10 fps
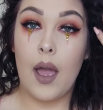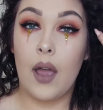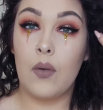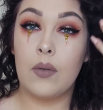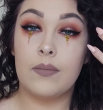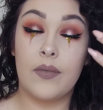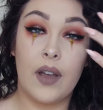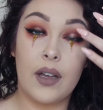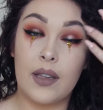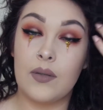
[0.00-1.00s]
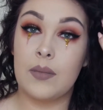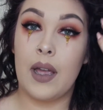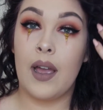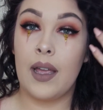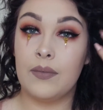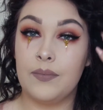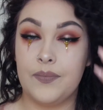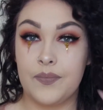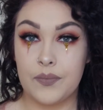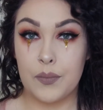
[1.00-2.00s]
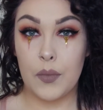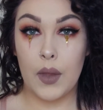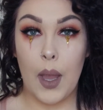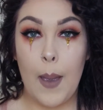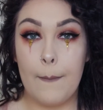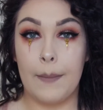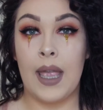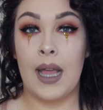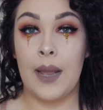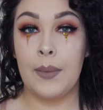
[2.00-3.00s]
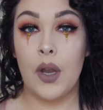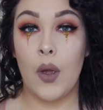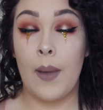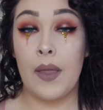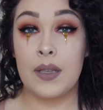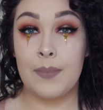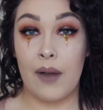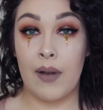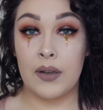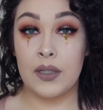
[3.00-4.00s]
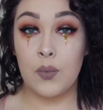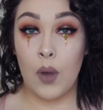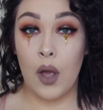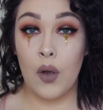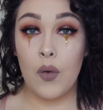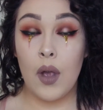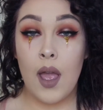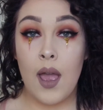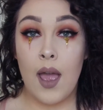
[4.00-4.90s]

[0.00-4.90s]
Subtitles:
Oh fuck, that was my eye. But yeah, let me know about this background as well.